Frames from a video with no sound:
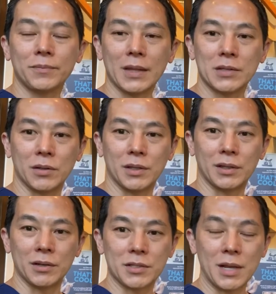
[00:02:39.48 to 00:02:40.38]
so
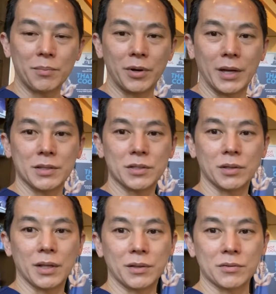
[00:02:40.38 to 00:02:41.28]
that they're separated, so
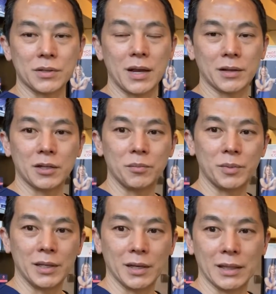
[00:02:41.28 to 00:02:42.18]
that there's not going to
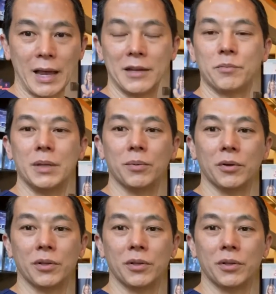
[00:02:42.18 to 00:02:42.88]
be a line of people.